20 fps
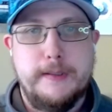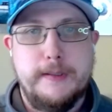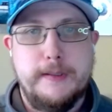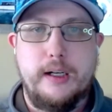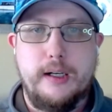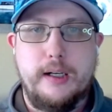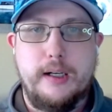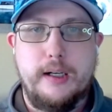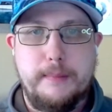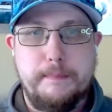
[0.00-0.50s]

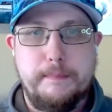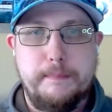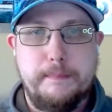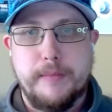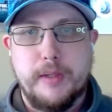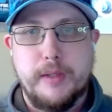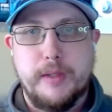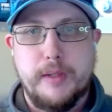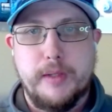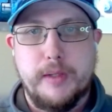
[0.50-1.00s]
Um,
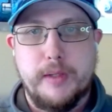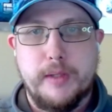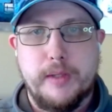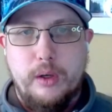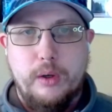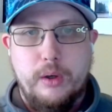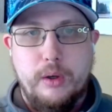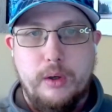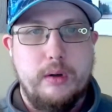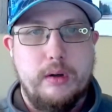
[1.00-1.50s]

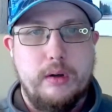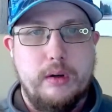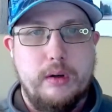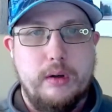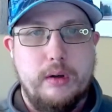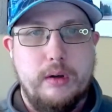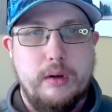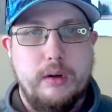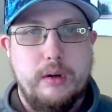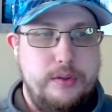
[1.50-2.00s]

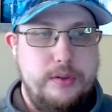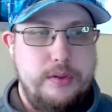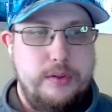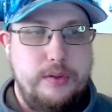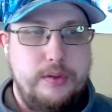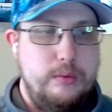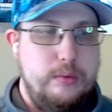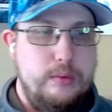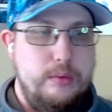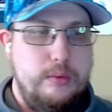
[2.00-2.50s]
or if
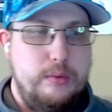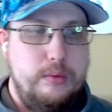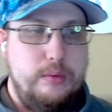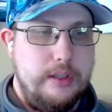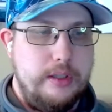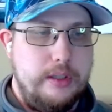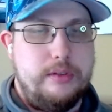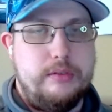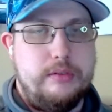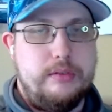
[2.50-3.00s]
you
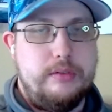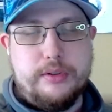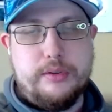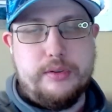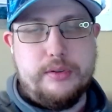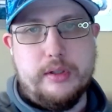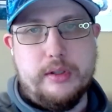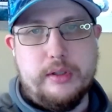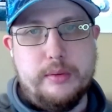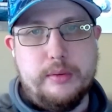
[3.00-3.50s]
just
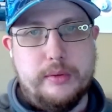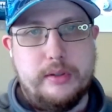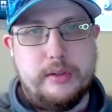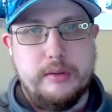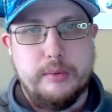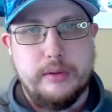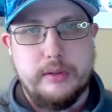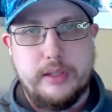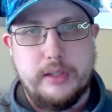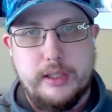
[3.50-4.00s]
restore it to a
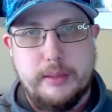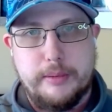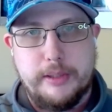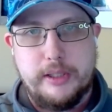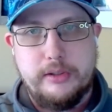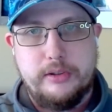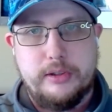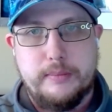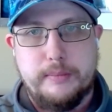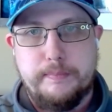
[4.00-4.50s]
SQL
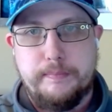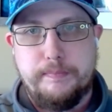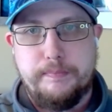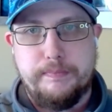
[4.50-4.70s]
database,